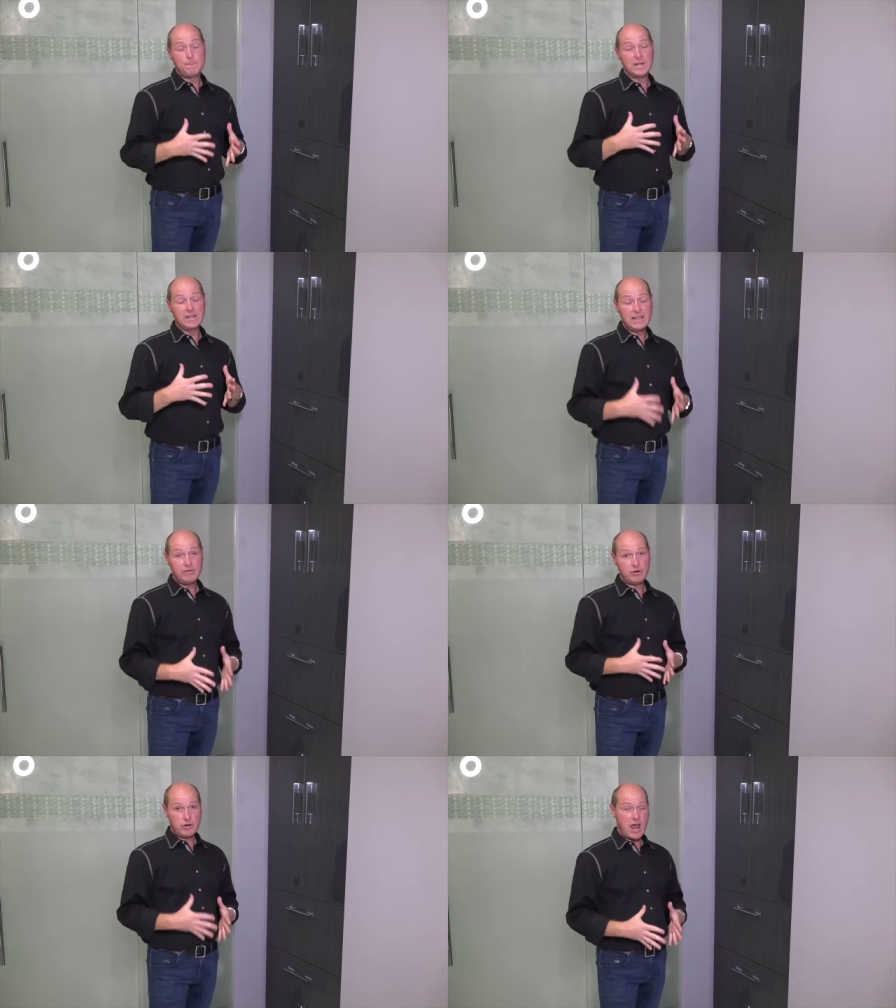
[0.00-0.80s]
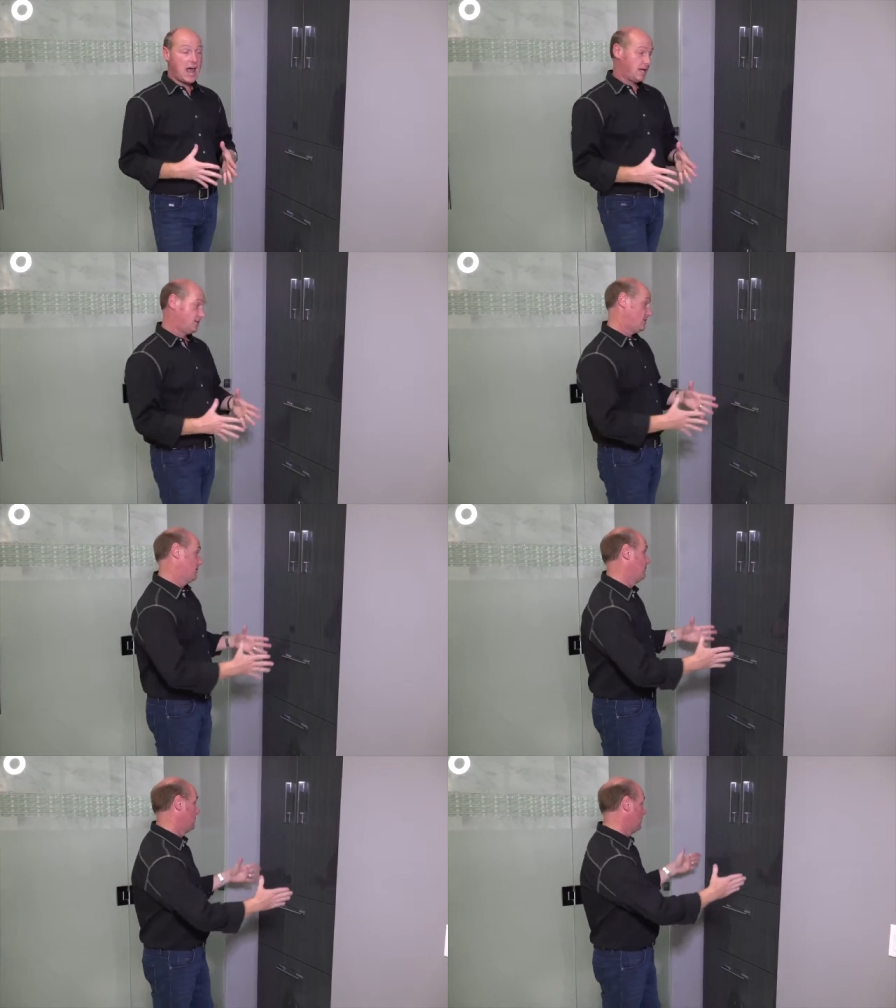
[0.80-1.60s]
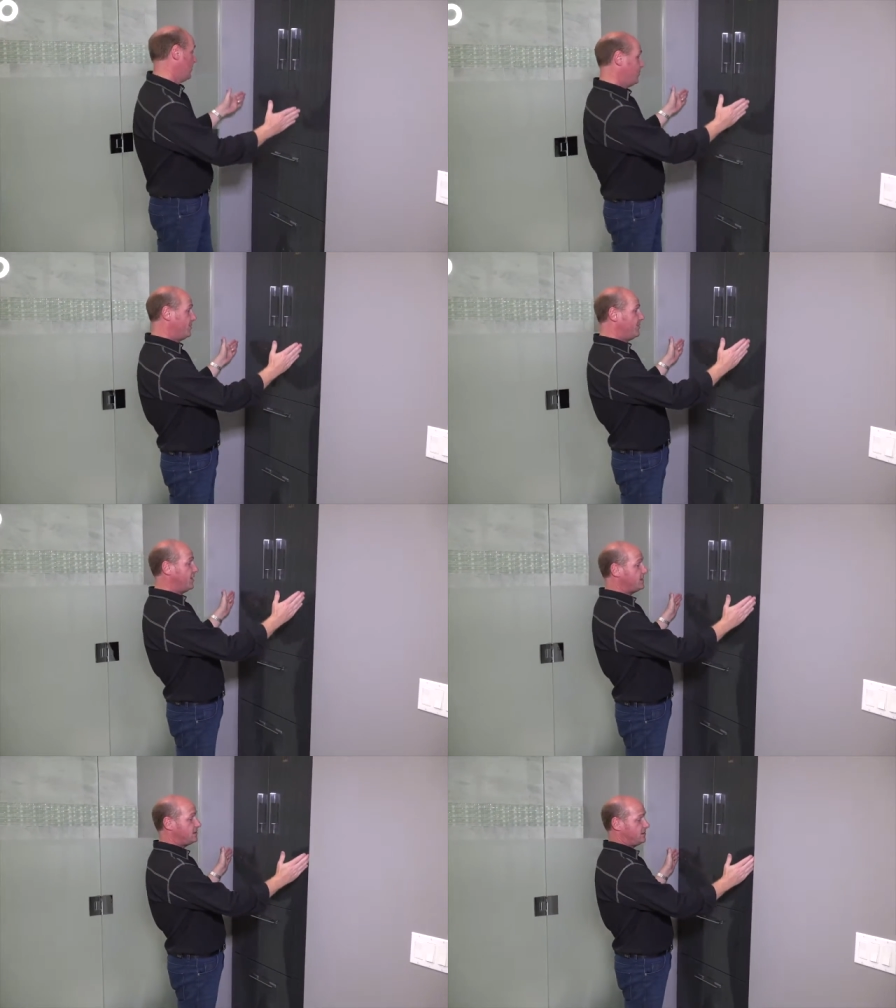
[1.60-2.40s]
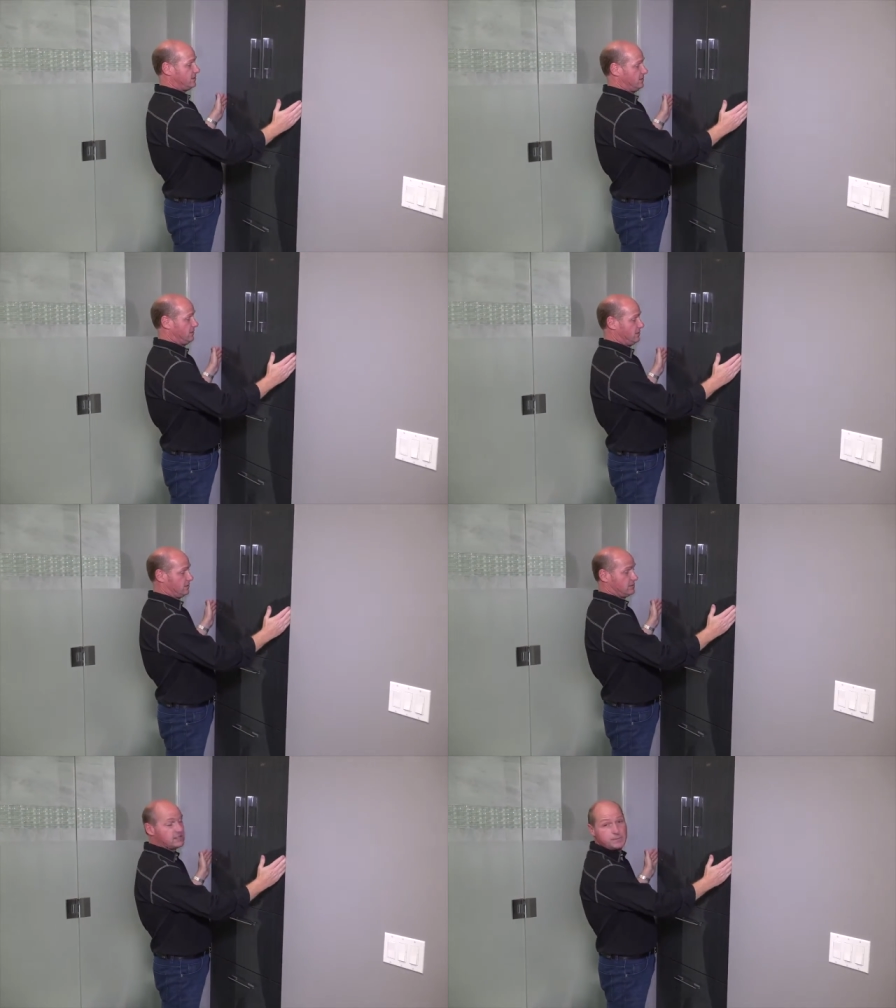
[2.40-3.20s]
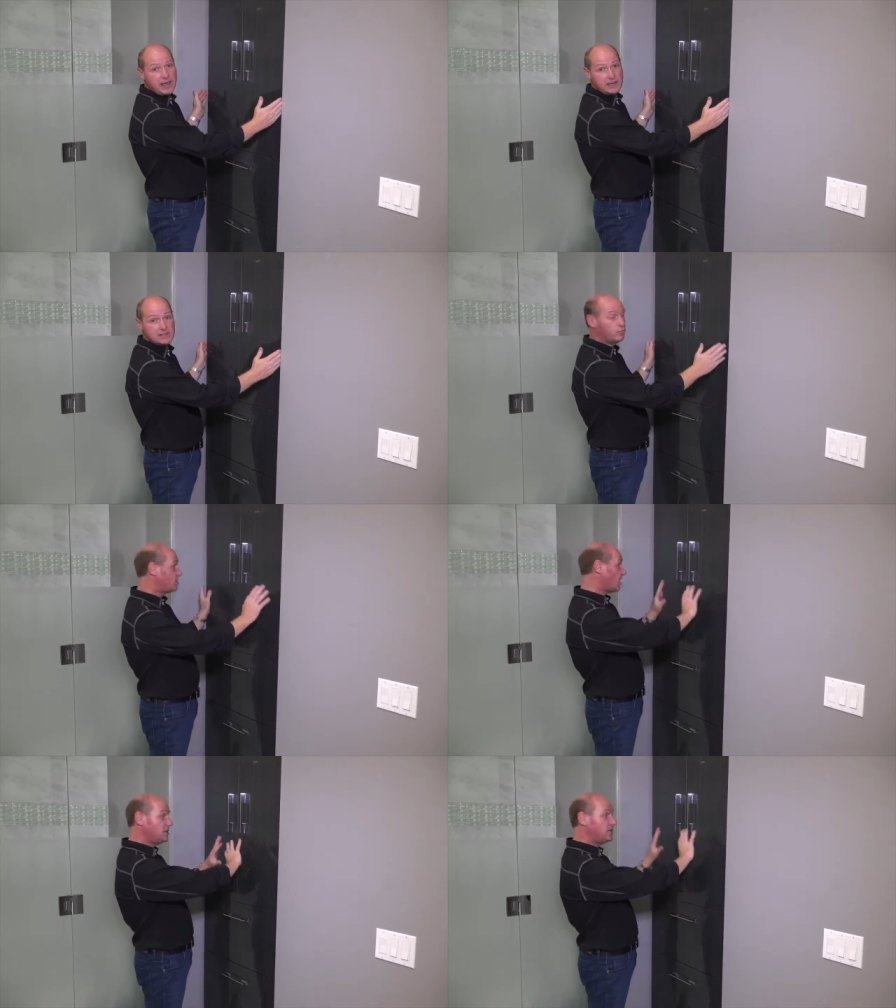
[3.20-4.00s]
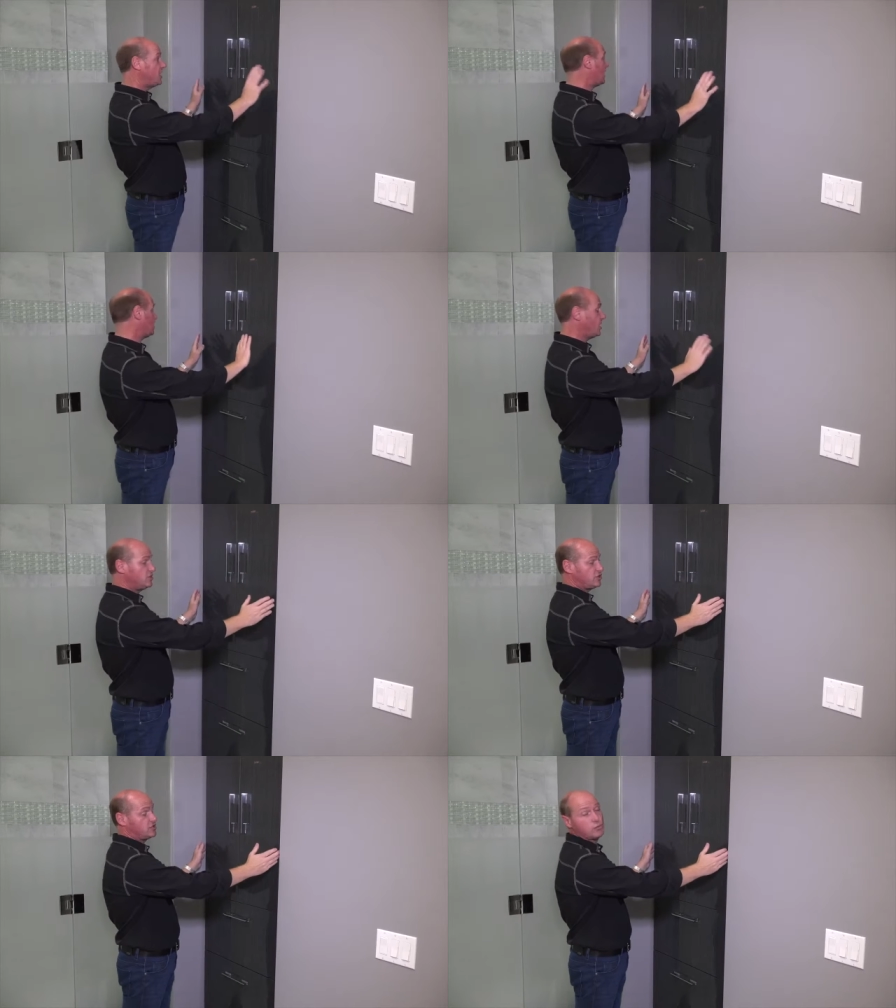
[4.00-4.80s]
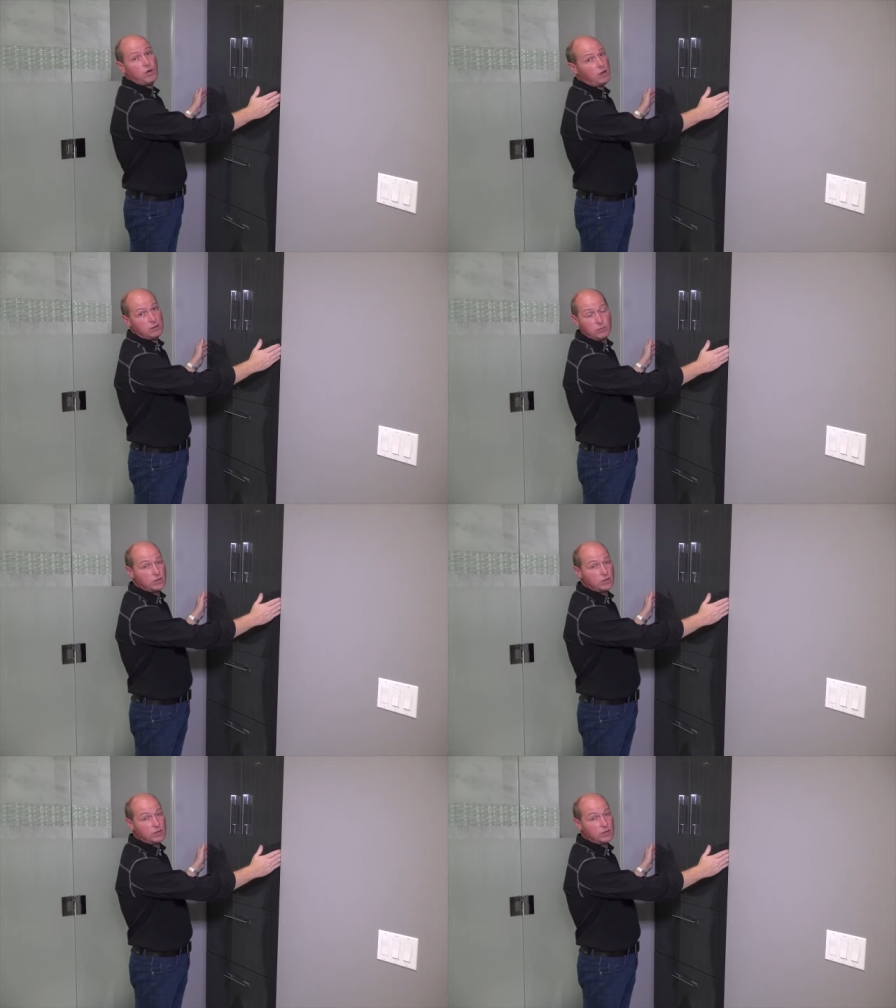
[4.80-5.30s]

Believe it or not, this space, which I did not change this wall